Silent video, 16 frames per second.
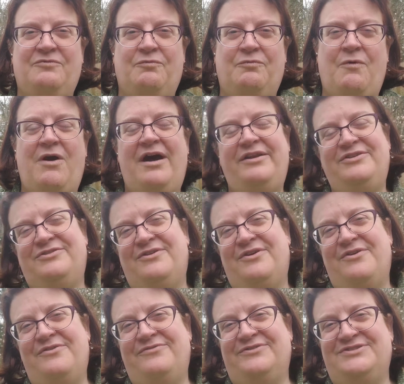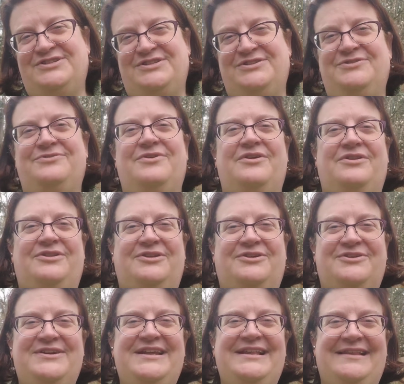wander over to
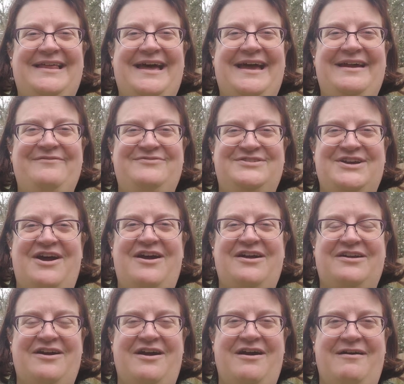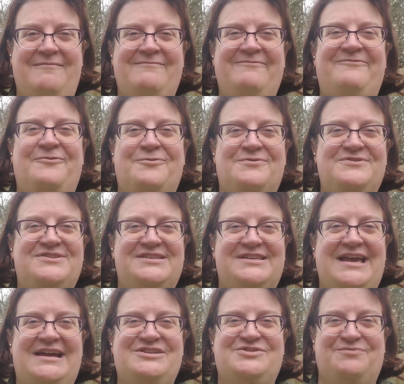
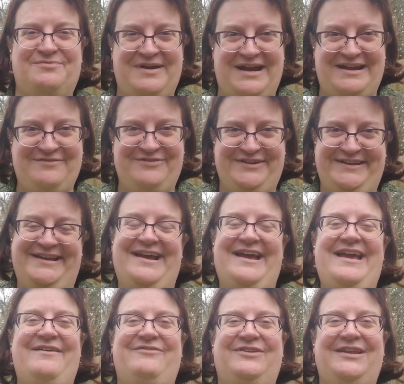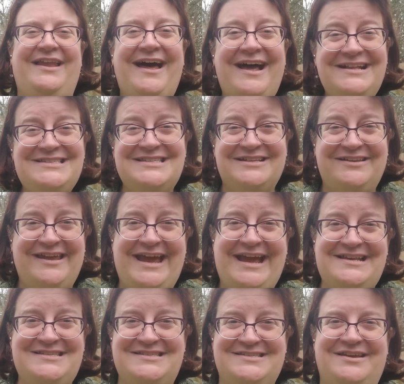learnitlive.com/Raven. I have lots of
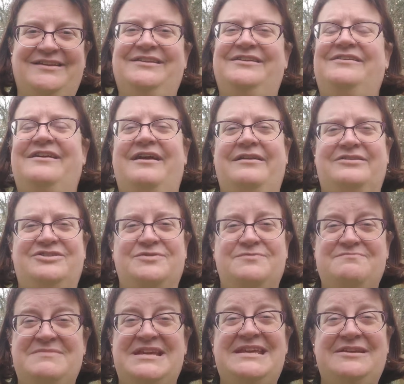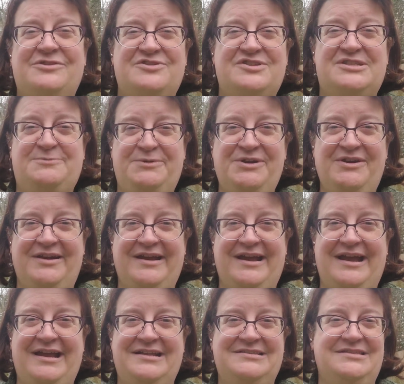classes on there to meet your spirit
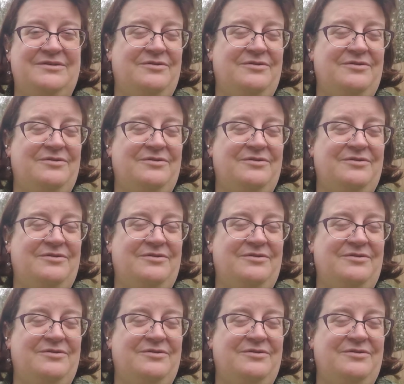guides,